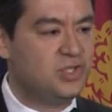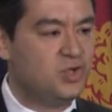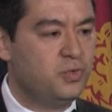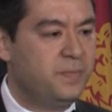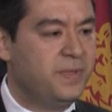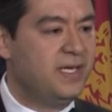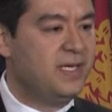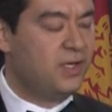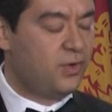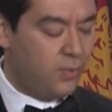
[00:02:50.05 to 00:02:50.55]
to
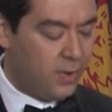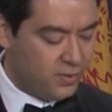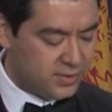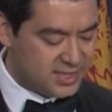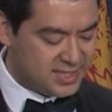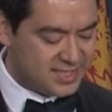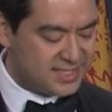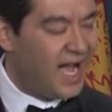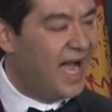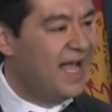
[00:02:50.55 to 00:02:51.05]
be,
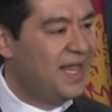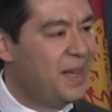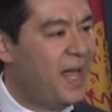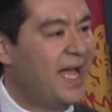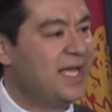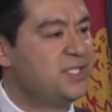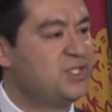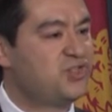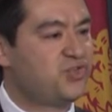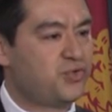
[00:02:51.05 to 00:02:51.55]
quote,
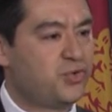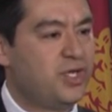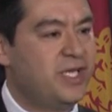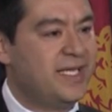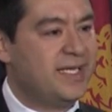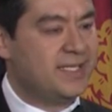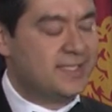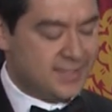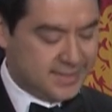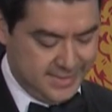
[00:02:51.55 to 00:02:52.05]
stylized
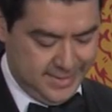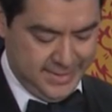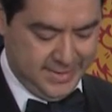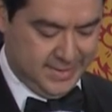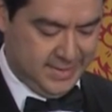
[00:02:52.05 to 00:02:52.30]
trees.